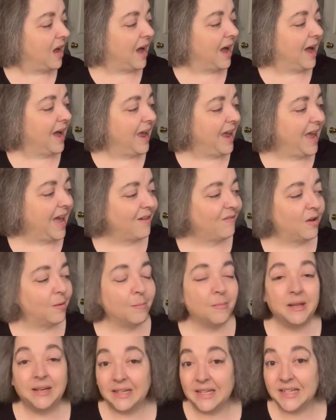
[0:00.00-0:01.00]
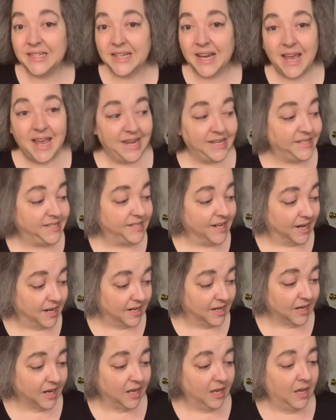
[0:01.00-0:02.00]
I have a Melissa and
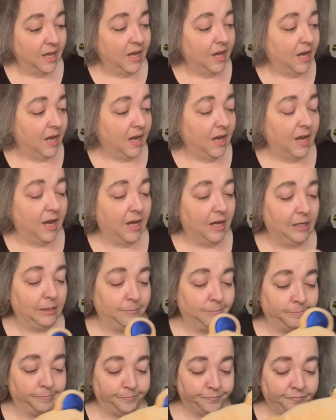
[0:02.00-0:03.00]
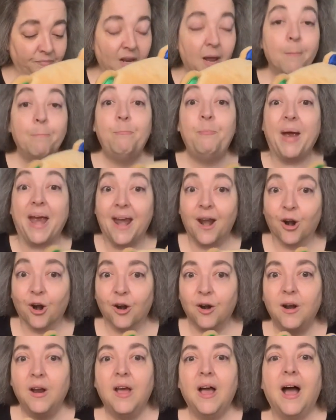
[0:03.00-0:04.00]
Doug um,
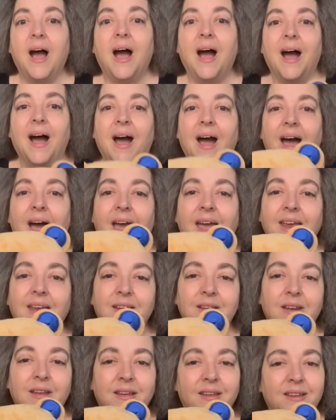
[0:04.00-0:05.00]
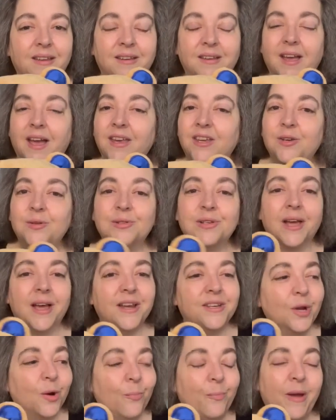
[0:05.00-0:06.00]
bear. I, I usually,
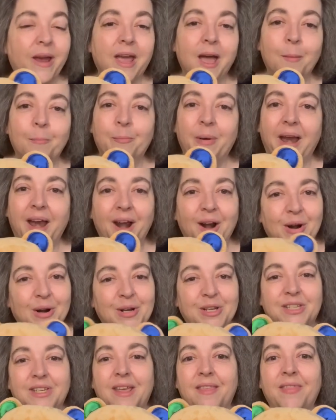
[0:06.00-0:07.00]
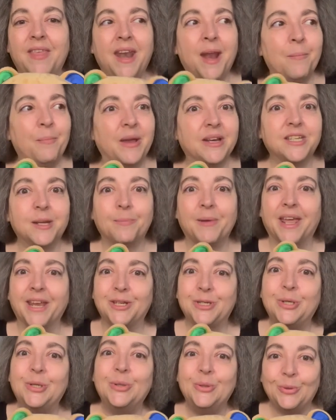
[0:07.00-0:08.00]
I don't pick up bears. And then I picked up
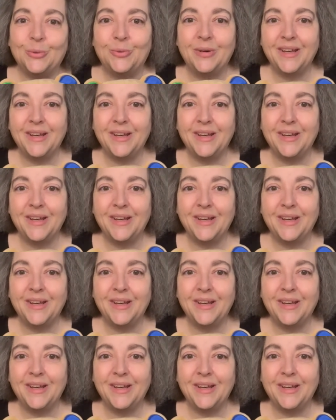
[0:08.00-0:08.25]
like two.